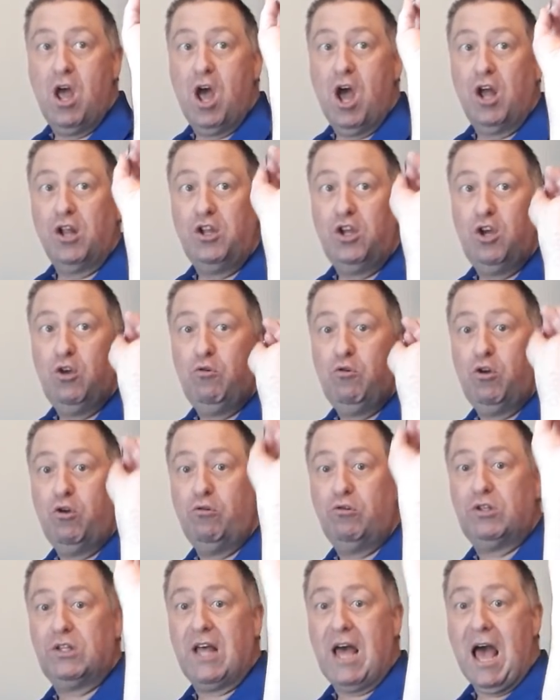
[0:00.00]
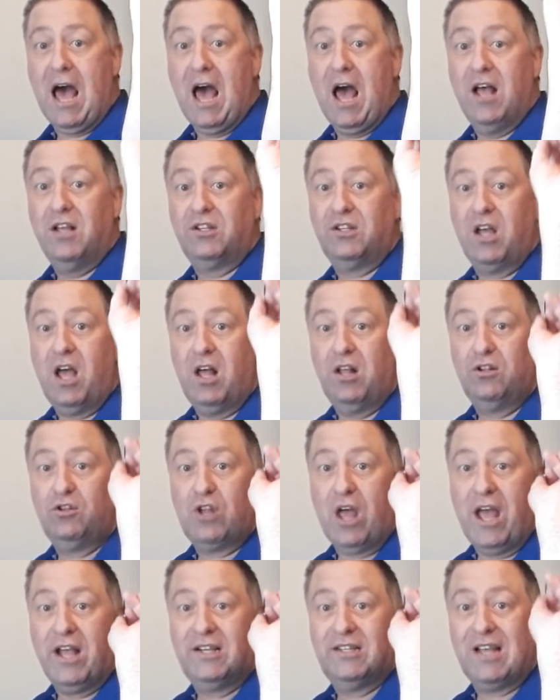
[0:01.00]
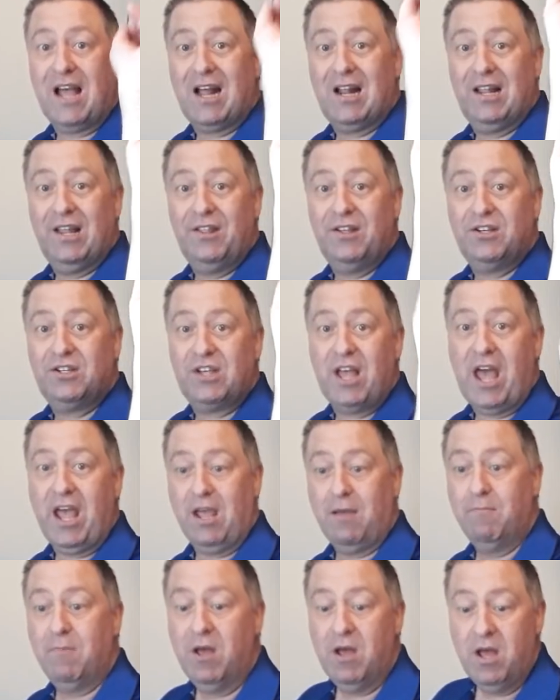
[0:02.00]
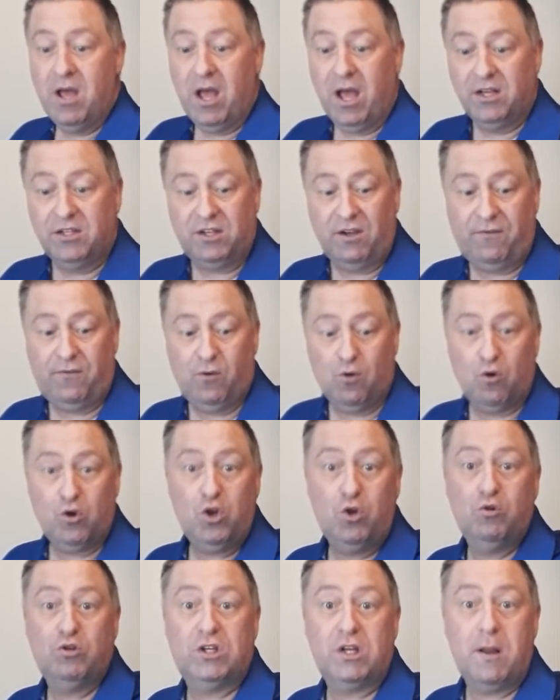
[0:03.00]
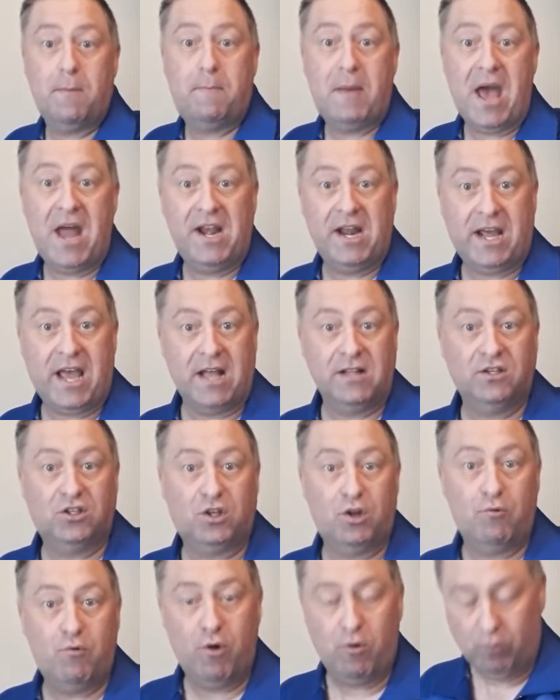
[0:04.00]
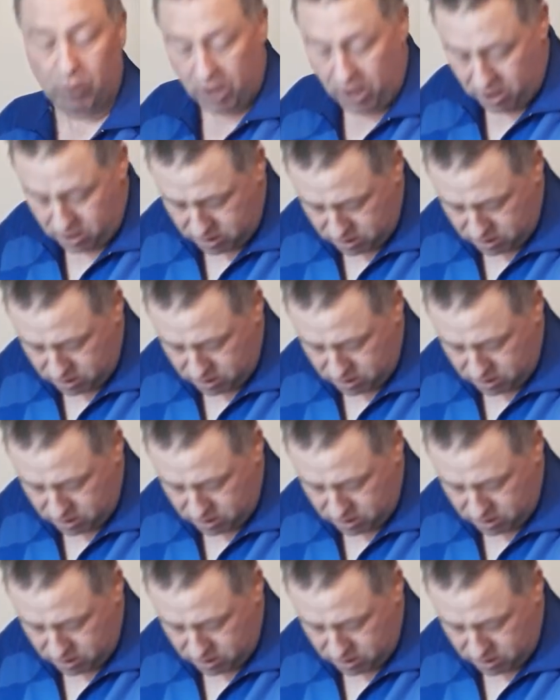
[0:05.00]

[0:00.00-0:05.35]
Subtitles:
and you use that as exactly the same as if you're using a pen against a ruler,